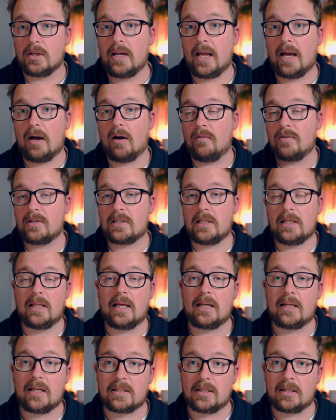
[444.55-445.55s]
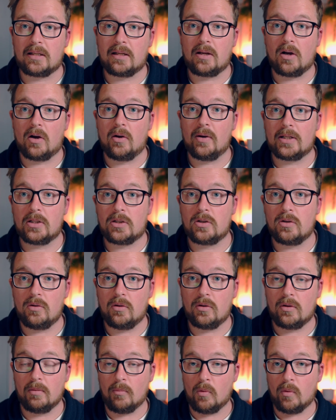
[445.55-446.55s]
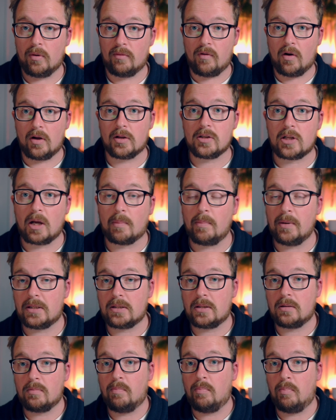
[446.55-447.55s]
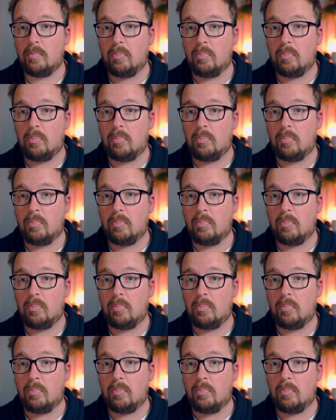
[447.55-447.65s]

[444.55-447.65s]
Now, obviously that doesn't go into the more advanced topics,